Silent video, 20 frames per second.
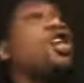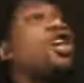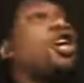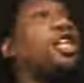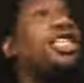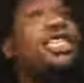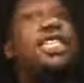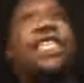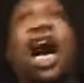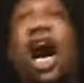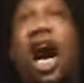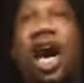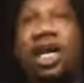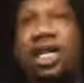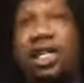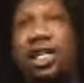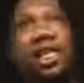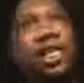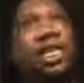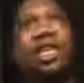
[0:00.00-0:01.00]
you're
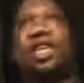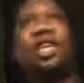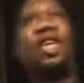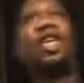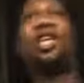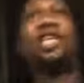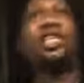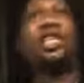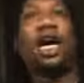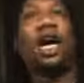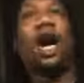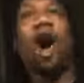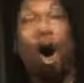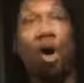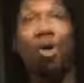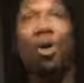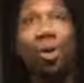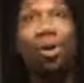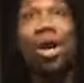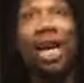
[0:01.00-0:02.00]
done. You're done.
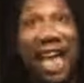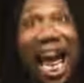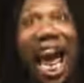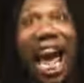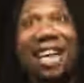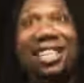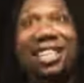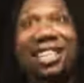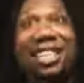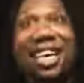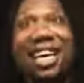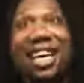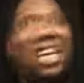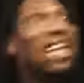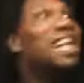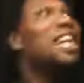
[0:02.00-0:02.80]
Oh, you a gangster?